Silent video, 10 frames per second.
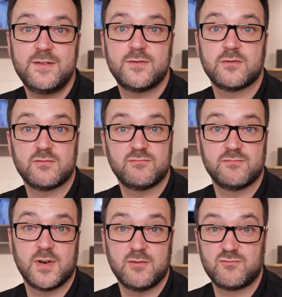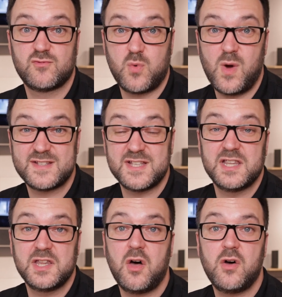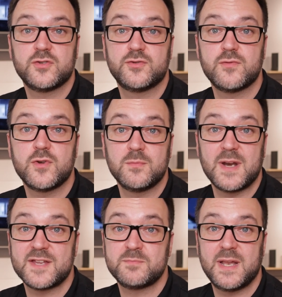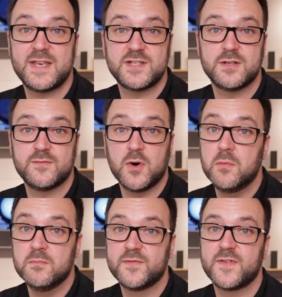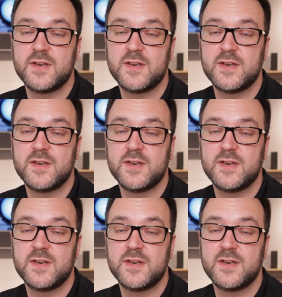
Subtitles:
even quite a large room and has plenty of oomph